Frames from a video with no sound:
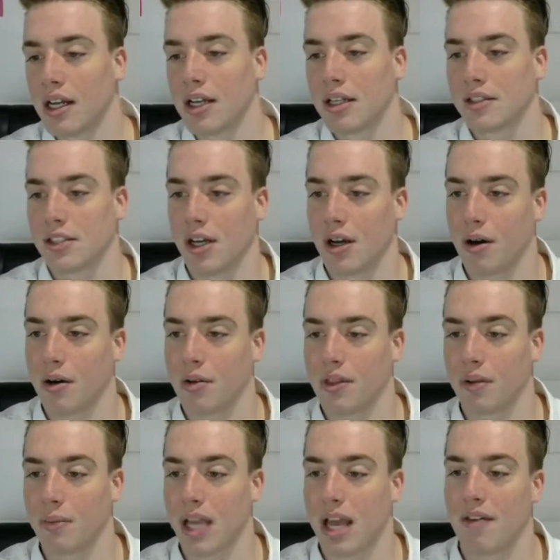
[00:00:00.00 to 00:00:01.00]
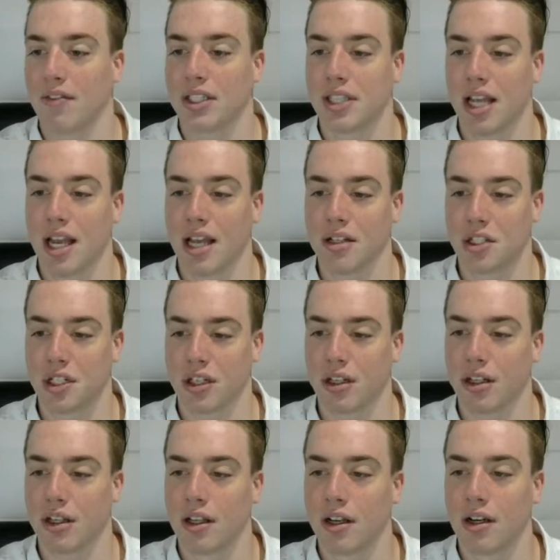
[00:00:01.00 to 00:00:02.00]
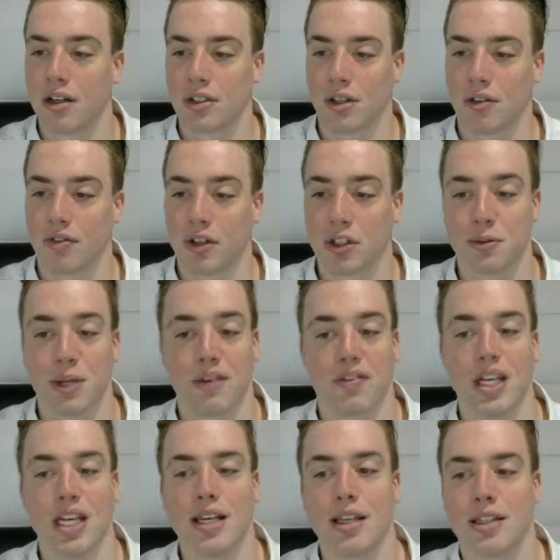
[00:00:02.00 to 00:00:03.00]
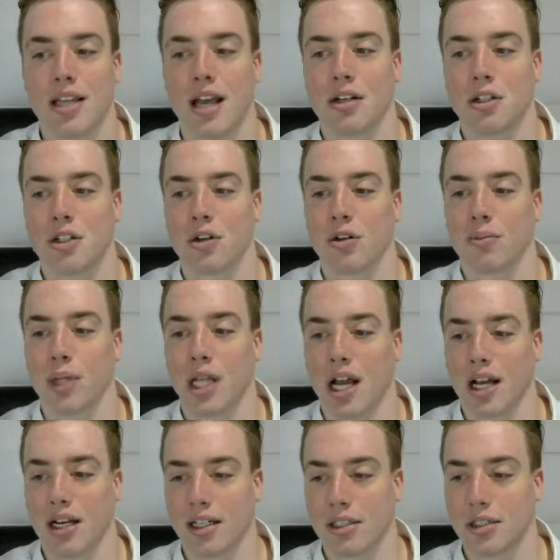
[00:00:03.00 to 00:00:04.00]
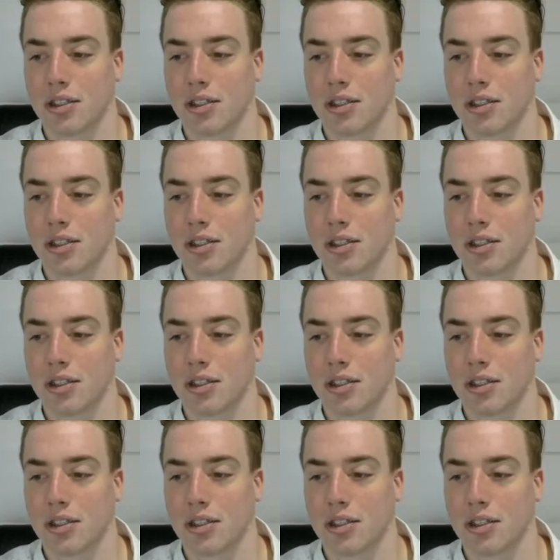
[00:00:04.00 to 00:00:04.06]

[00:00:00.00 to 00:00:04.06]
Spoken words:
So then we have attention. So first we have inattentional blindness.